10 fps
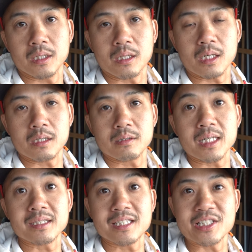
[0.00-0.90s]

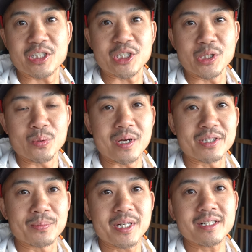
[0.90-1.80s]
I'll see you
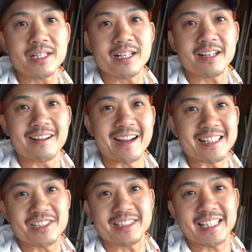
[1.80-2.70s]
at the park. All right,
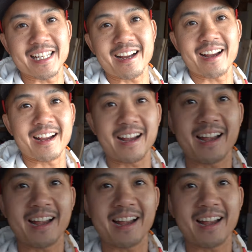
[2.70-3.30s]
take care.